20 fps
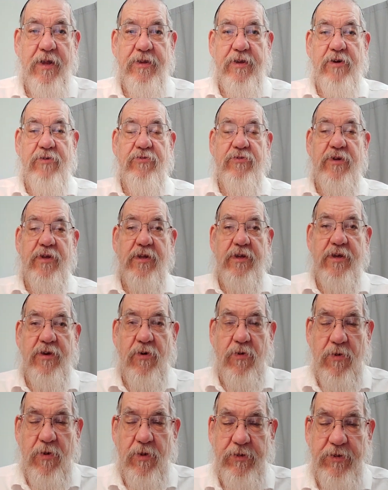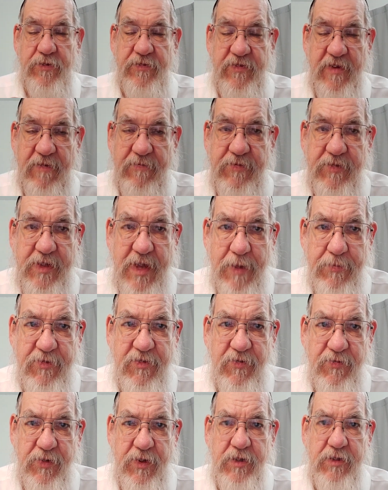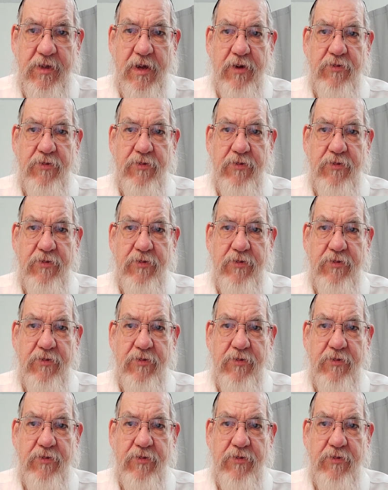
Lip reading: they're really, all the 7 types of Yidden